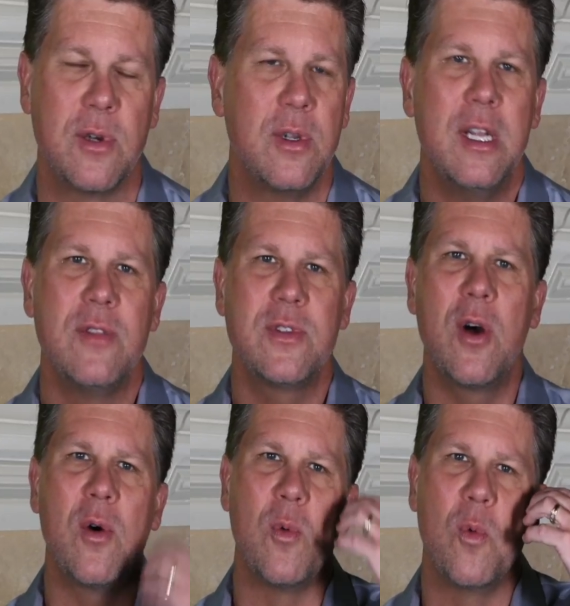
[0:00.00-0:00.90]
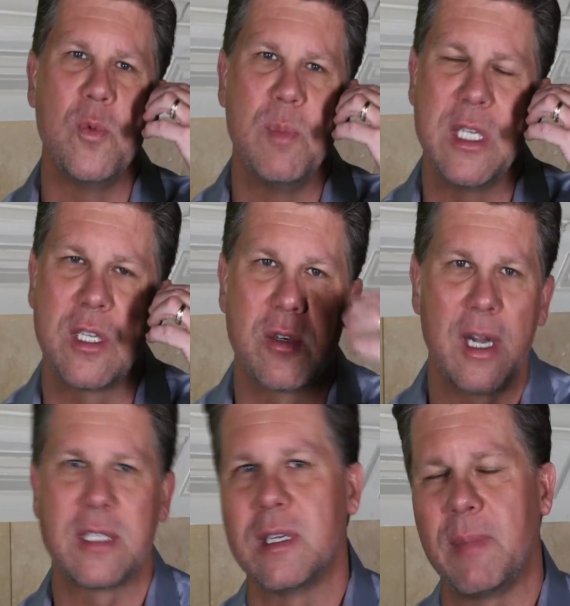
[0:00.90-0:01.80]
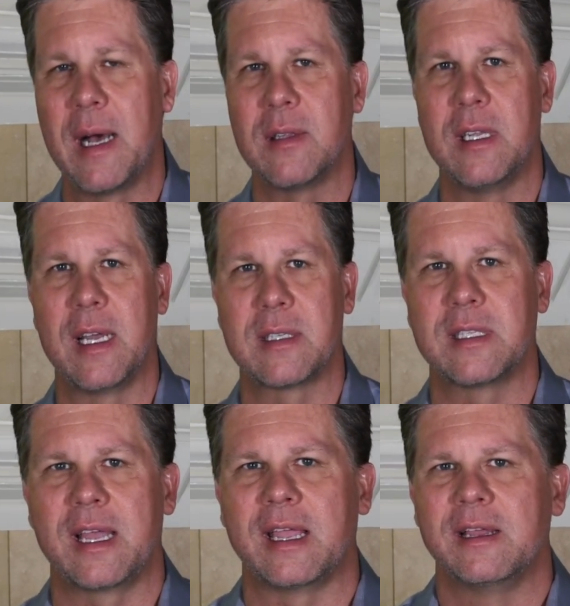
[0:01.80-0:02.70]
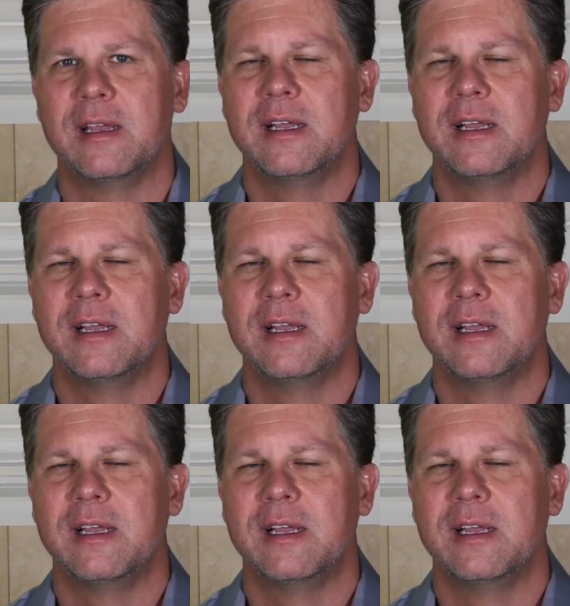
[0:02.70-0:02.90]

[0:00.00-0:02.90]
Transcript: So don't be stressing about the next day.